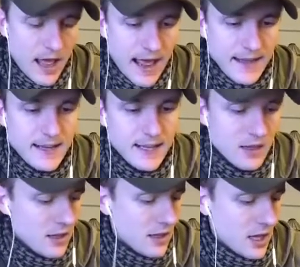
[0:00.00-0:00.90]
adding
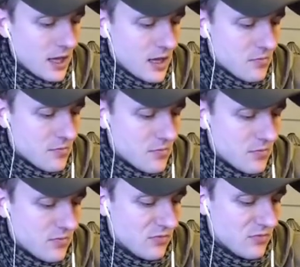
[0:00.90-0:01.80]

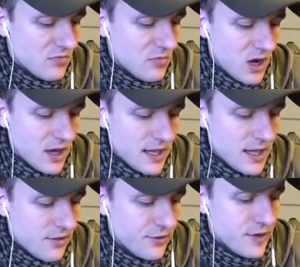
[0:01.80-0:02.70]
my
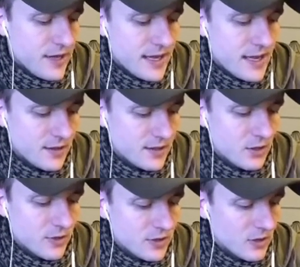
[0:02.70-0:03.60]
3D
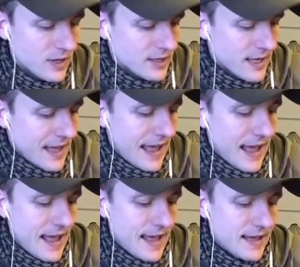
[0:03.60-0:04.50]
concealment to it
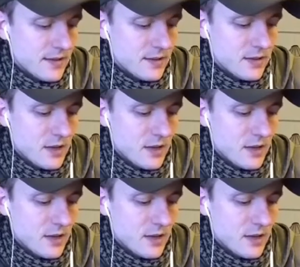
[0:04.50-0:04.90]
and